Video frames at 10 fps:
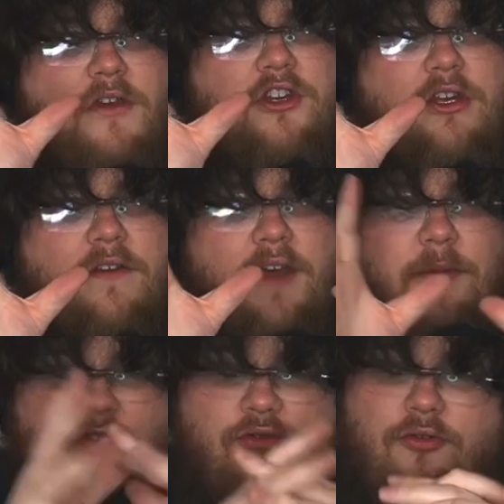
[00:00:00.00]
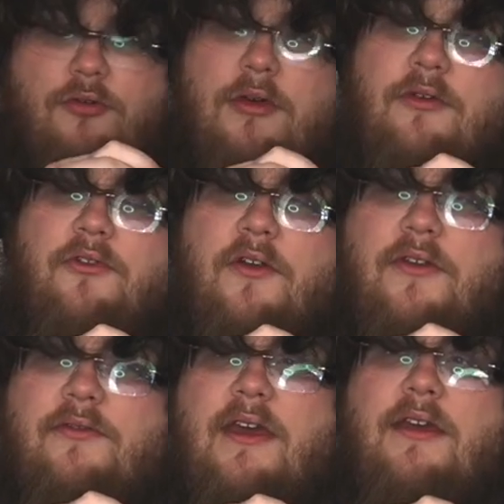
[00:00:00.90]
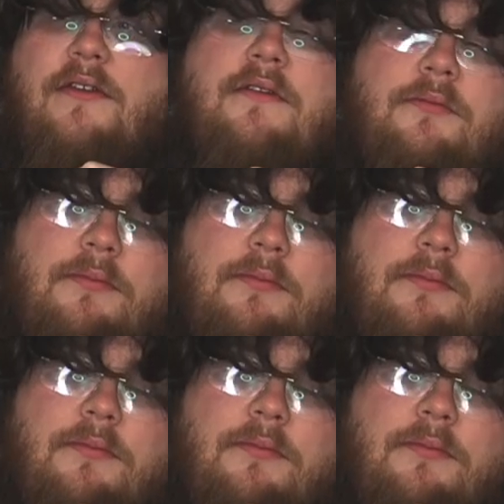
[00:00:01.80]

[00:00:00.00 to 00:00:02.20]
vision is coming true in front of his face